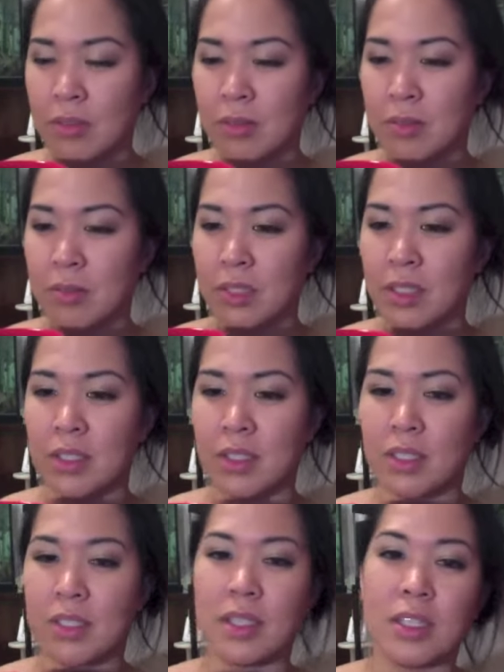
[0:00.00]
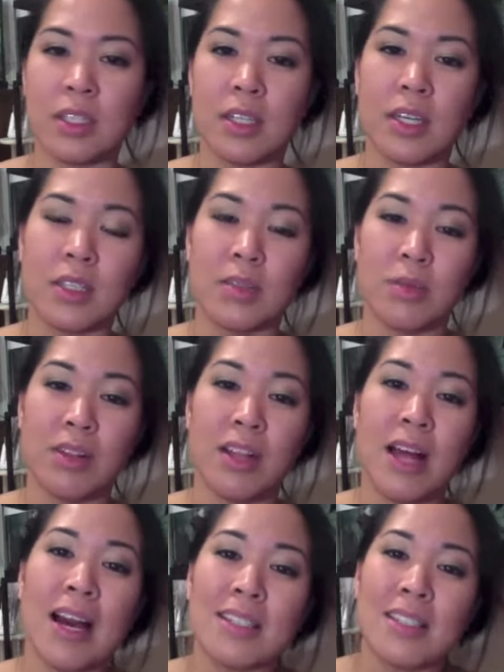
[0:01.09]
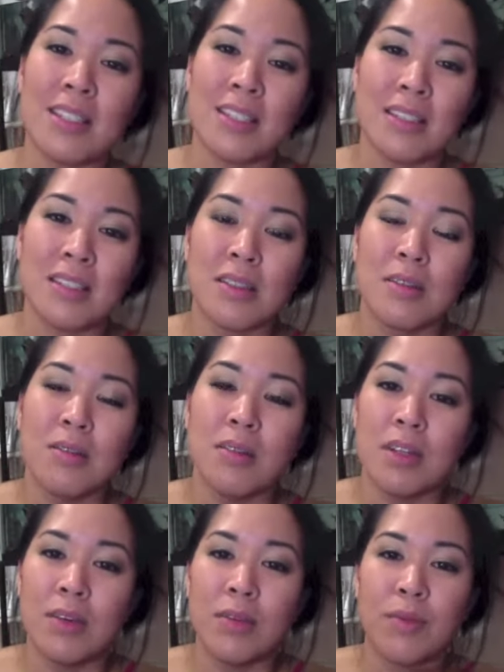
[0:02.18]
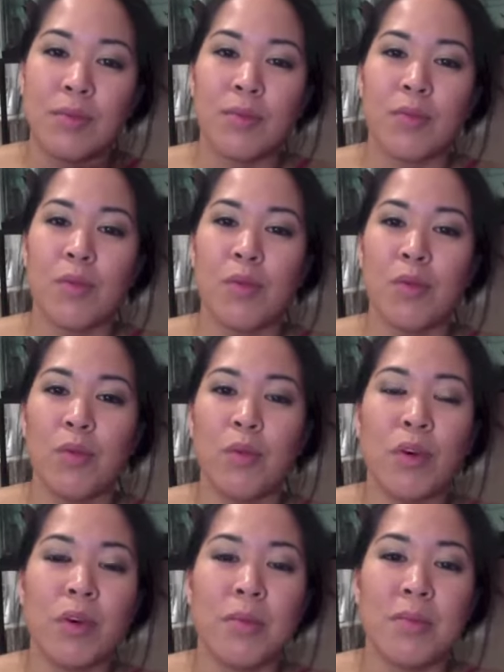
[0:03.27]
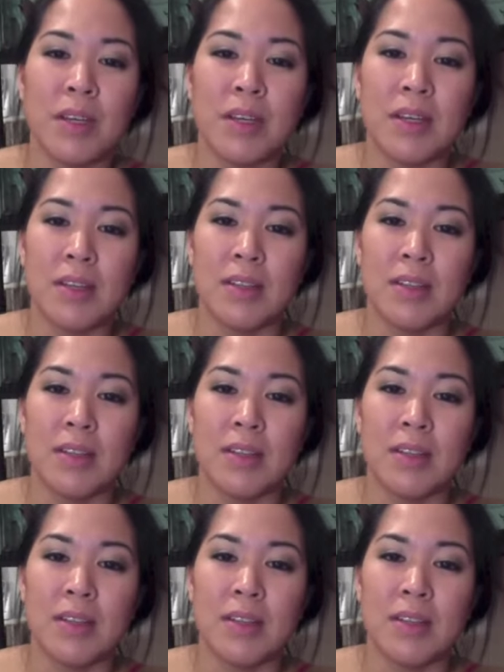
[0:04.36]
But this is such a nice, relaxing, soothing, warming,